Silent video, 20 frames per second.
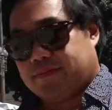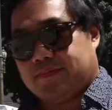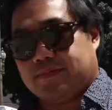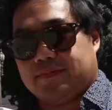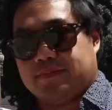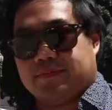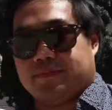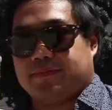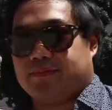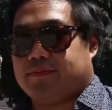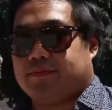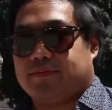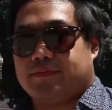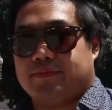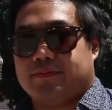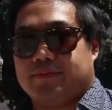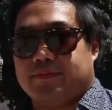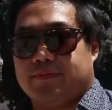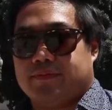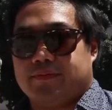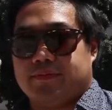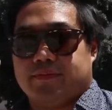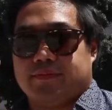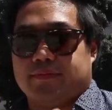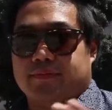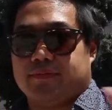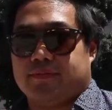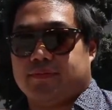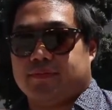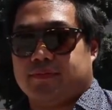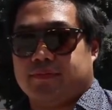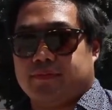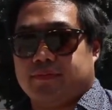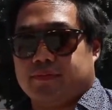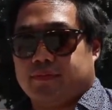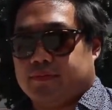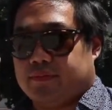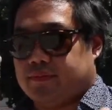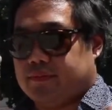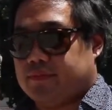
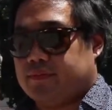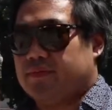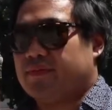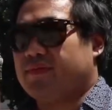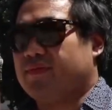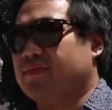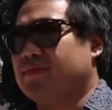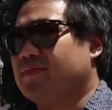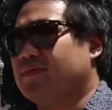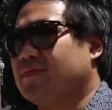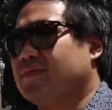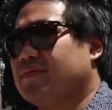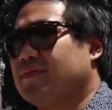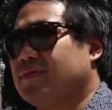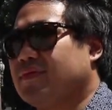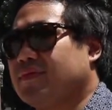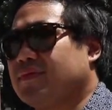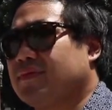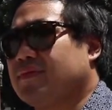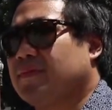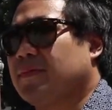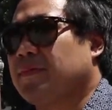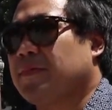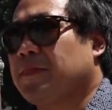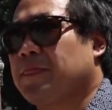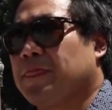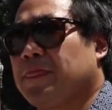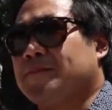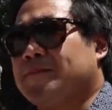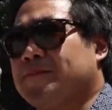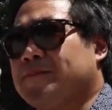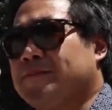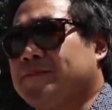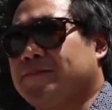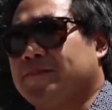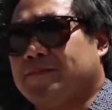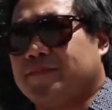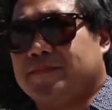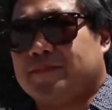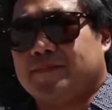
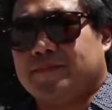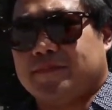[no speech]